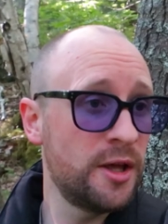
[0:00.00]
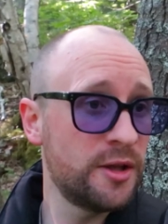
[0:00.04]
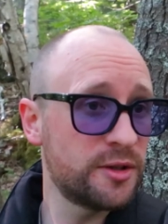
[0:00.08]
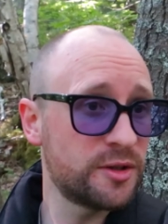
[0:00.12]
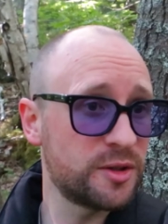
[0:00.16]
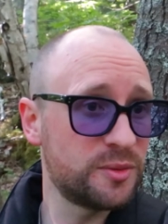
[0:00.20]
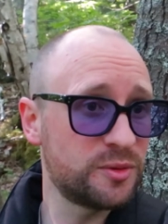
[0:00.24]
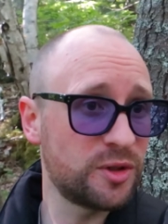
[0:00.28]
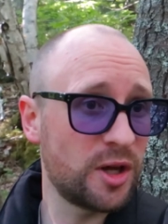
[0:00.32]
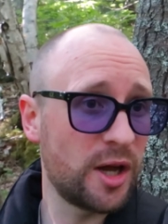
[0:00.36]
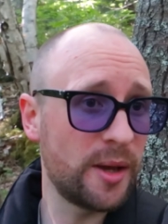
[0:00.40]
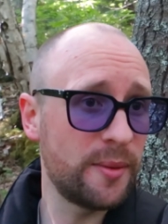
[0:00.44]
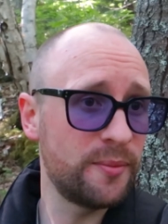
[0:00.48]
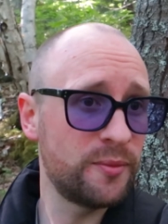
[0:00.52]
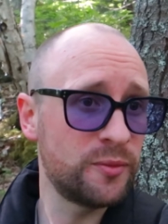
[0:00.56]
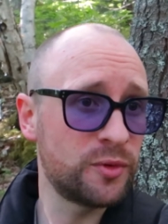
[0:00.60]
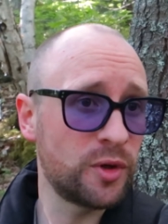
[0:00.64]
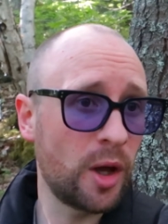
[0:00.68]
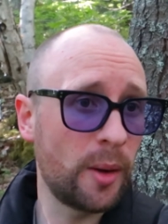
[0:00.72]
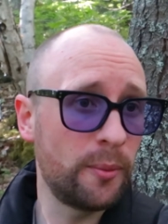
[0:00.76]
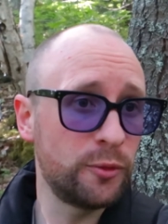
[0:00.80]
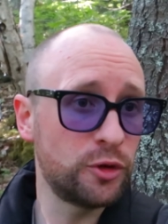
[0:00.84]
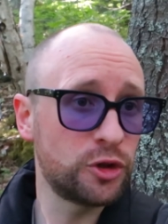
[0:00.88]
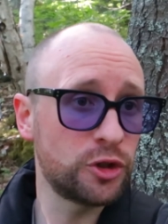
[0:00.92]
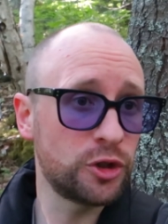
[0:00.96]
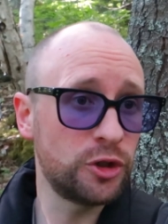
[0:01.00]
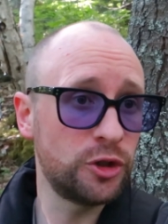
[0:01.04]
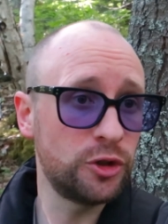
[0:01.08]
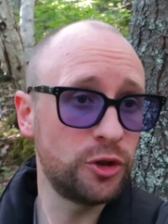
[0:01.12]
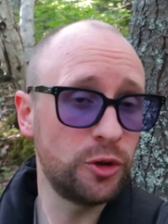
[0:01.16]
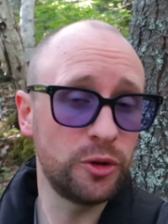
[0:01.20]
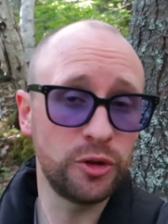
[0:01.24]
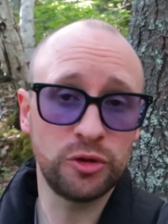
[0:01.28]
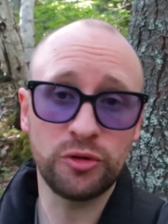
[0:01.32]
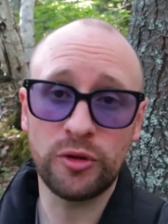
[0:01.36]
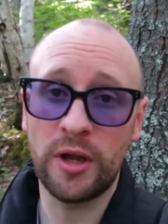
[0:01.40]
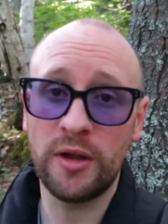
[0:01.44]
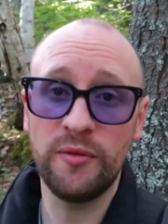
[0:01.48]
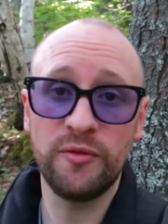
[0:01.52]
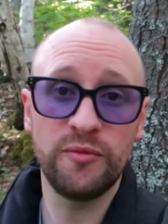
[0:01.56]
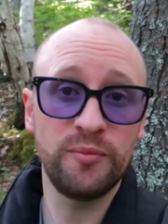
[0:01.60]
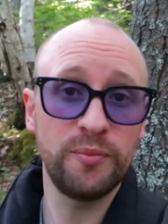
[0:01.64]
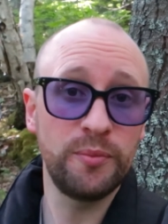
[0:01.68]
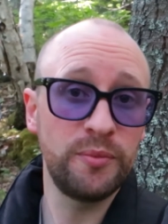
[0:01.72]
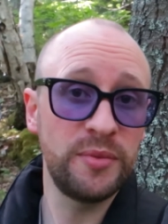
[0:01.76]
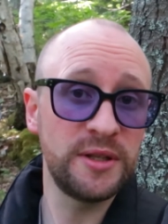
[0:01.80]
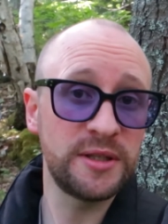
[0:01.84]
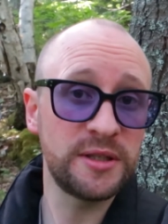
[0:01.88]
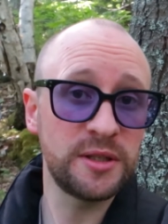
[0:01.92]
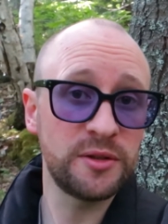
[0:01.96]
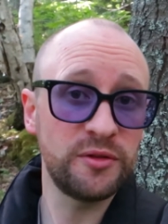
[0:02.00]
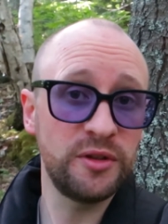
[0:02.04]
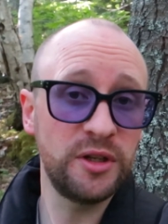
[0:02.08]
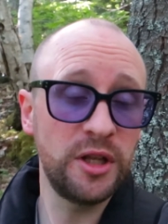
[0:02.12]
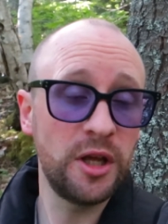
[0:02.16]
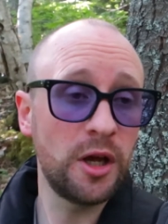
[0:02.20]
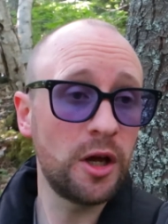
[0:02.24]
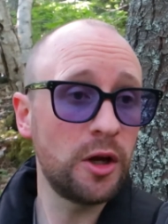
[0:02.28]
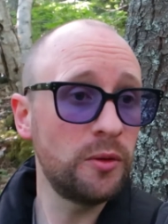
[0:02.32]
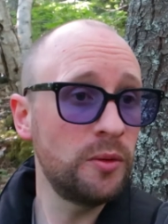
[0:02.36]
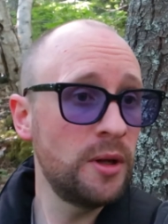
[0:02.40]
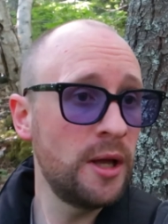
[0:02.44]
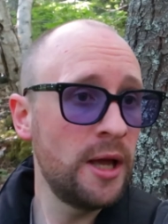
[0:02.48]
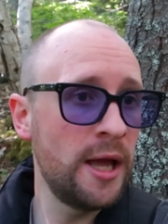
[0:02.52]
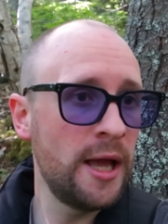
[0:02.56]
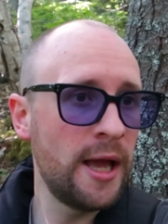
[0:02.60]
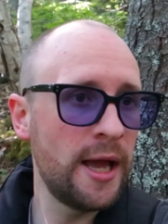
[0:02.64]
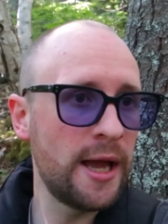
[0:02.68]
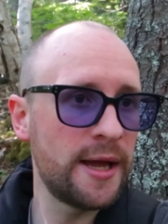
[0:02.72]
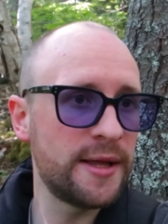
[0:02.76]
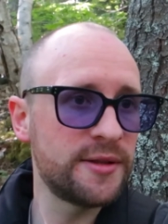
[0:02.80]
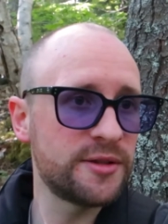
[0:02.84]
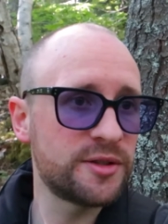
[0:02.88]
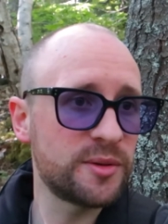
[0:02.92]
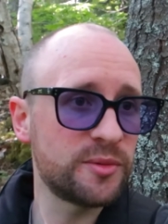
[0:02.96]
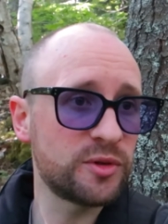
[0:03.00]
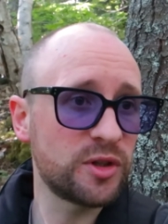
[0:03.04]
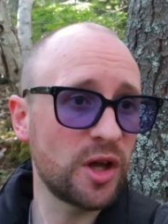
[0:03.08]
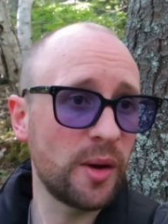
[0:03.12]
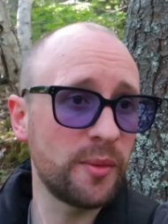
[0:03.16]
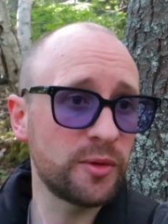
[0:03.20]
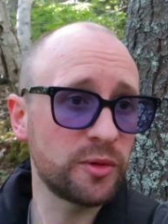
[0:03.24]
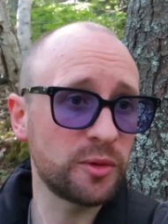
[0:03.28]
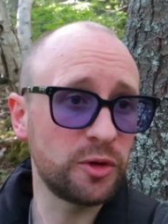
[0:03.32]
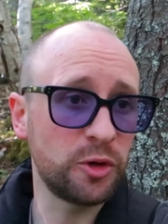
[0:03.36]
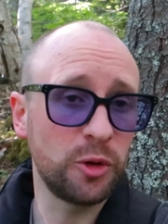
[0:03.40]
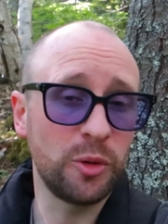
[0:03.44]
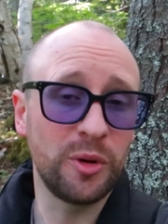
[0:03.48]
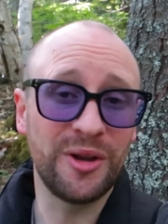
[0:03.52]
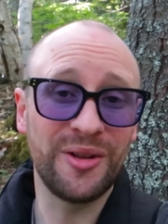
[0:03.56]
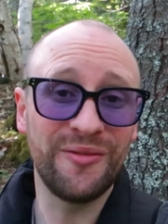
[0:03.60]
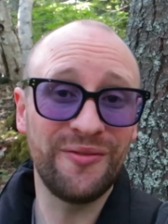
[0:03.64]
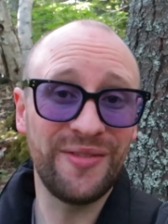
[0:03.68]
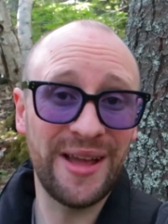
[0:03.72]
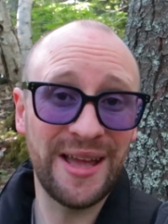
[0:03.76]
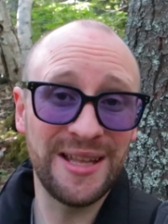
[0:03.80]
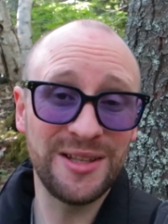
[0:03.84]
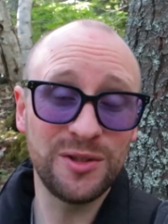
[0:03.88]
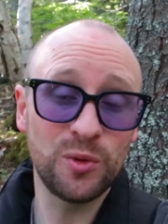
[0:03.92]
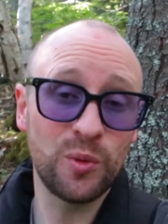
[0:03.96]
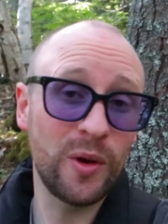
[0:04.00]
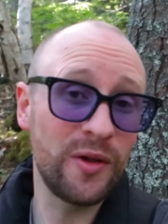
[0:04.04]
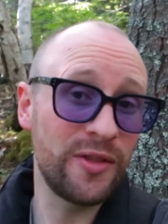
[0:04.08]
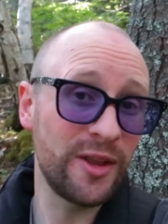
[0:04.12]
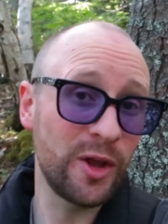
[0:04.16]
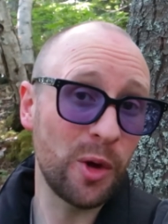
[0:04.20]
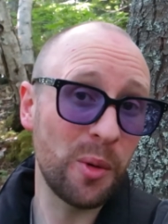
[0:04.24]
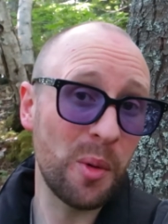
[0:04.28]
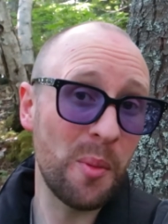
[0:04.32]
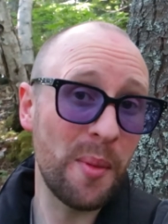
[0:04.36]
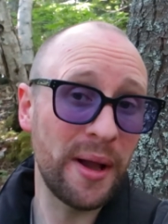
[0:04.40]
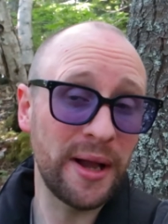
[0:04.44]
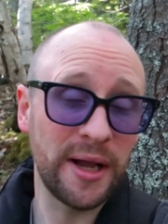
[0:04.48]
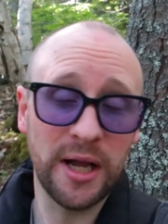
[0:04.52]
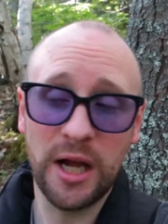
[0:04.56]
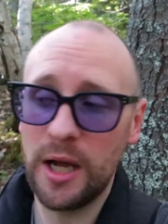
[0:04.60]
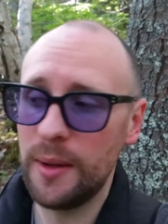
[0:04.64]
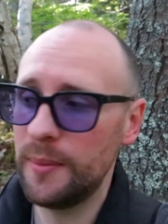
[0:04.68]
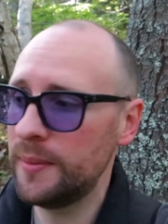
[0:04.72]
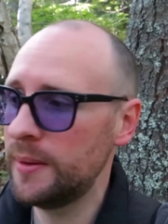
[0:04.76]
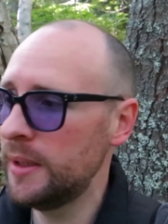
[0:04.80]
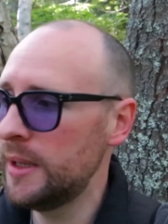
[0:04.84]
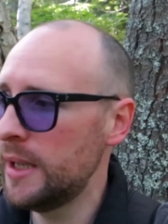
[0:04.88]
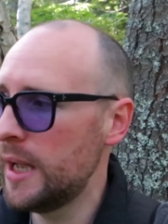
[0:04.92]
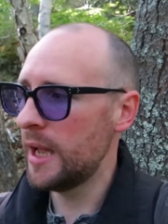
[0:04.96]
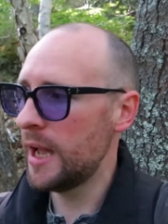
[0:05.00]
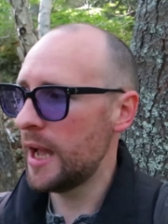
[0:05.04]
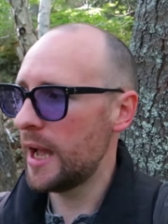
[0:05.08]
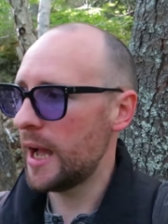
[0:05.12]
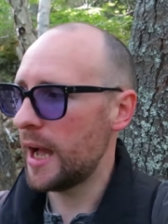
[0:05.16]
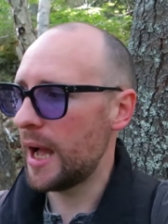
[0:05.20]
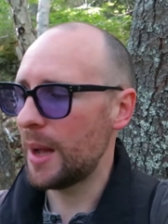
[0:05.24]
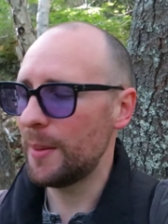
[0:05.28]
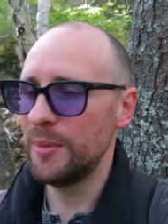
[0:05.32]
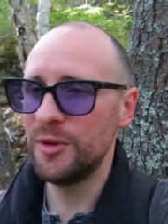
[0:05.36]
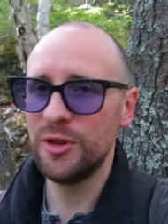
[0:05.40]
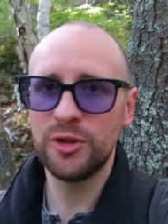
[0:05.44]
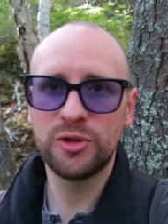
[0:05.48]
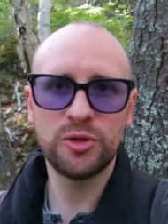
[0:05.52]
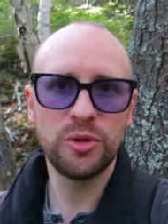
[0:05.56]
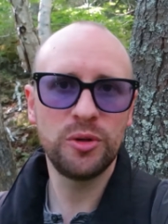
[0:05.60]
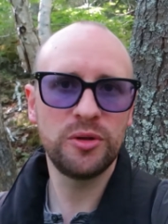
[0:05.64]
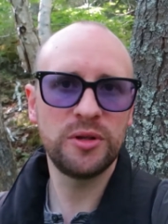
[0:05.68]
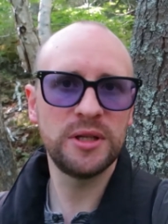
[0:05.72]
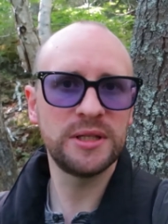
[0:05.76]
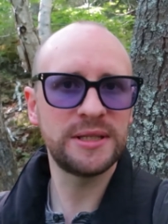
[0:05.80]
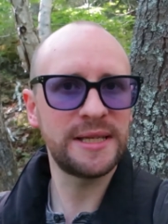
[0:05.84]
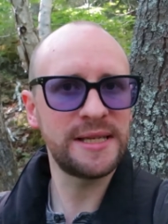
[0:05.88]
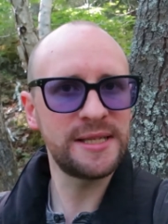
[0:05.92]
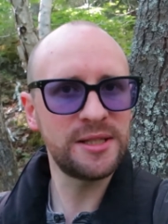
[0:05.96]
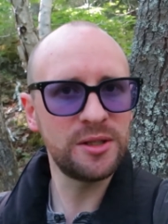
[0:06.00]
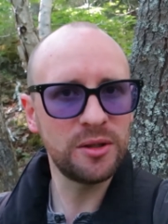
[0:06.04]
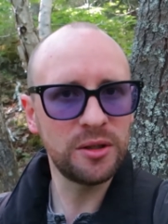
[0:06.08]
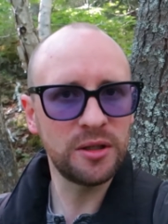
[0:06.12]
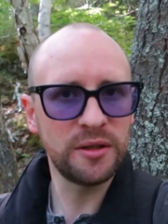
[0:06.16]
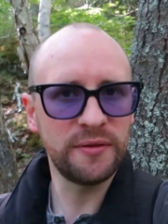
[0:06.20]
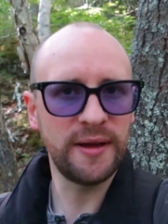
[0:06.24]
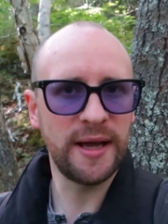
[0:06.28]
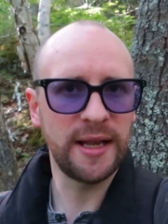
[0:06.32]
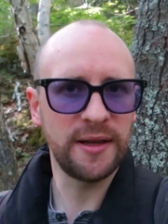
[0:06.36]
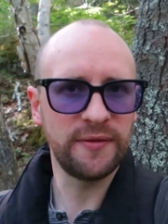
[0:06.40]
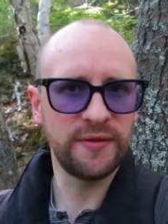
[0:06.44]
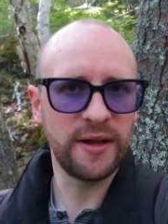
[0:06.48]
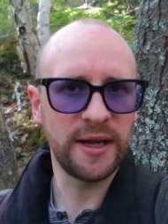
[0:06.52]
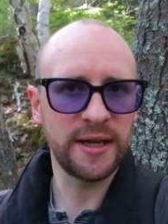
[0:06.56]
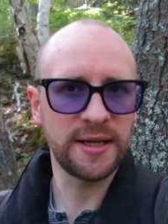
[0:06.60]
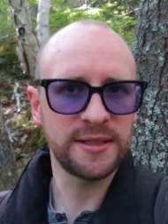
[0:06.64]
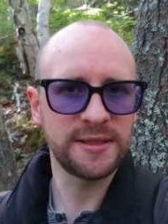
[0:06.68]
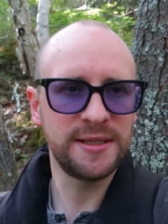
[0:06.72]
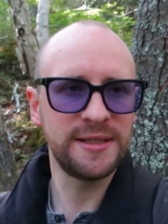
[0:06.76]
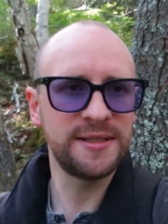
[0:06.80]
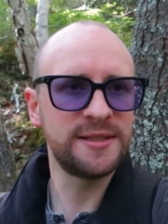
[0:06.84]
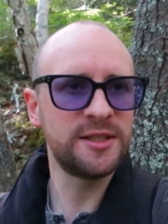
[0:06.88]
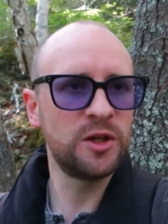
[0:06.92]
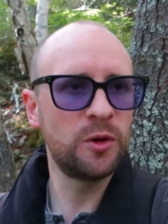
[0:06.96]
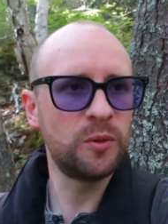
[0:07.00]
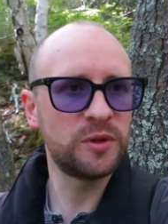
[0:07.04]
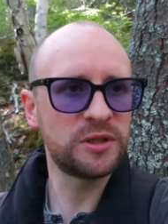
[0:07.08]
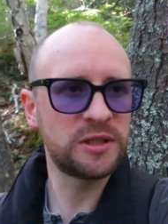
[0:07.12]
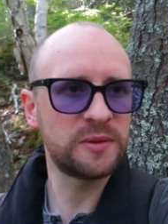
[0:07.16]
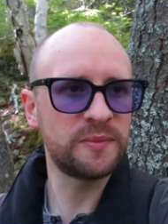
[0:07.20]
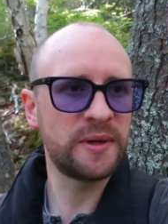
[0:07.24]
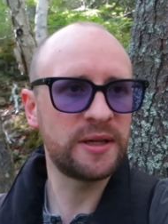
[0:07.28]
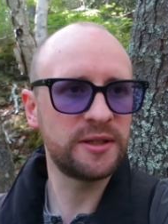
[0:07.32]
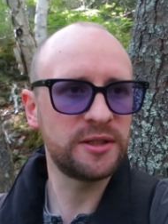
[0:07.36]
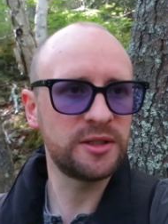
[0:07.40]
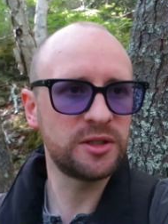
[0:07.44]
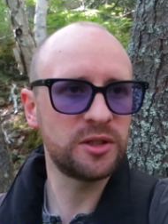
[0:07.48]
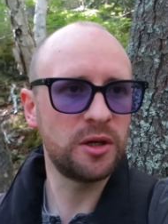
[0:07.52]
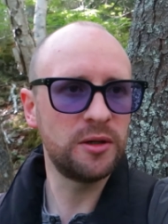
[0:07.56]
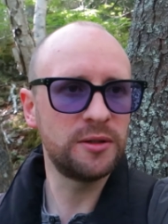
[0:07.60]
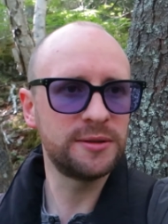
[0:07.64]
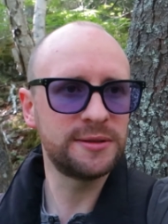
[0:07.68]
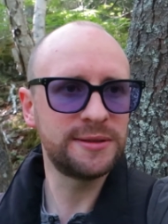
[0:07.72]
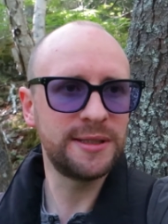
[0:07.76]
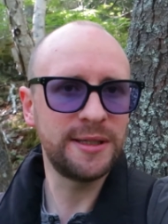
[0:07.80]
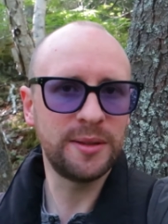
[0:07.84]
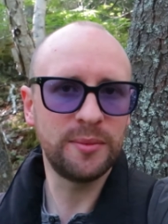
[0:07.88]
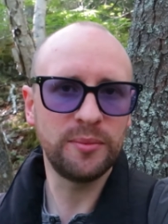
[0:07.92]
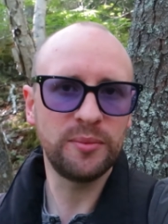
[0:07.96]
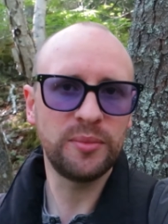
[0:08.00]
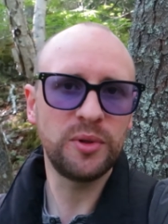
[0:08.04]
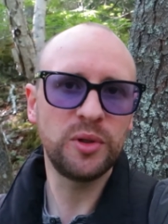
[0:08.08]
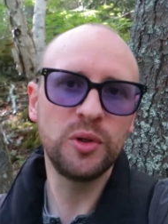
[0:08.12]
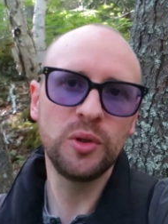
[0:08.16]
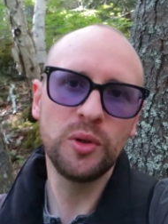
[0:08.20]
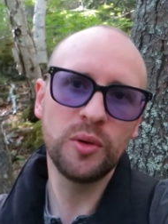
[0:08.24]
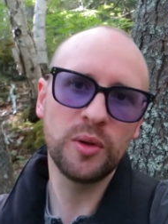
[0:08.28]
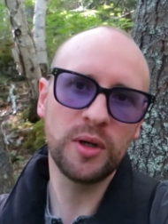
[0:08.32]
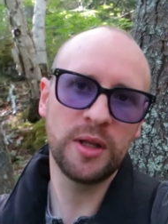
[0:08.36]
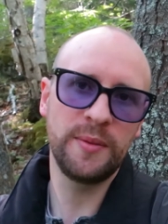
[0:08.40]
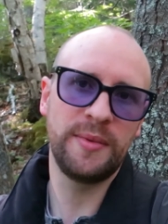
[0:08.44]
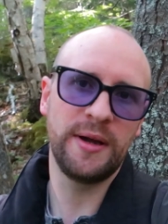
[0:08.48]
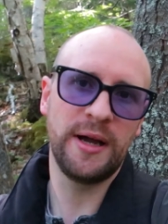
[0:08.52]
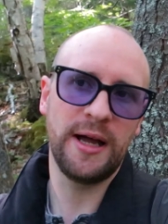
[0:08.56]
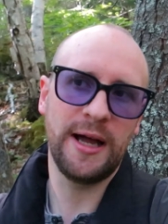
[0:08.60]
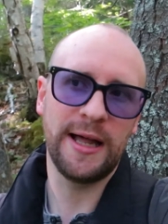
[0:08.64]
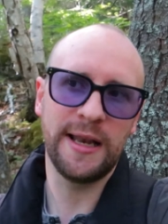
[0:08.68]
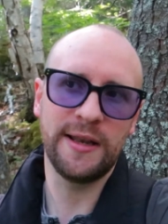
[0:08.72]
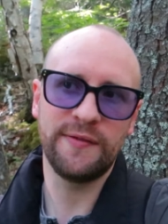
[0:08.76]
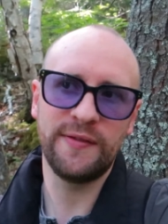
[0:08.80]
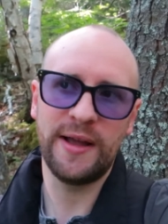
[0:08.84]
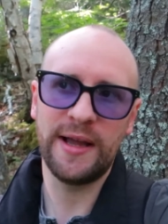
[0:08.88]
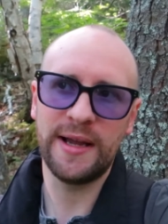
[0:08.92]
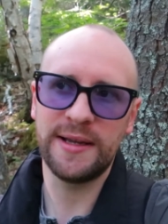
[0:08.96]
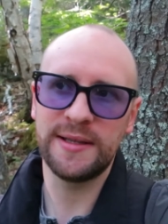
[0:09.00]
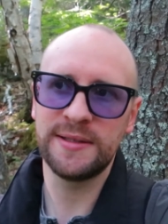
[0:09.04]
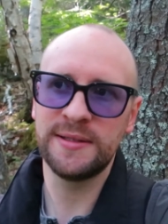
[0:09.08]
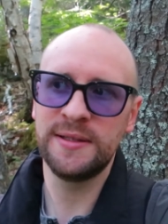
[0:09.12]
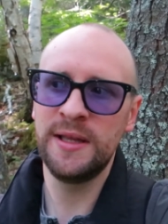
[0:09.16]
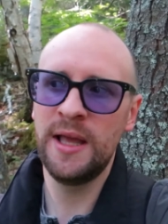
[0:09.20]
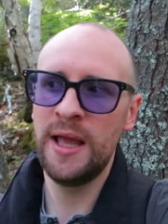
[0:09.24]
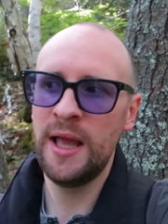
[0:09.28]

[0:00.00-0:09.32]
Sometimes I'm just gonna do a straight business video and sometimes I'm gonna do an event when they open back up. I mean, the truth is I still love Halifax. I still want to make this content purely about Halifax.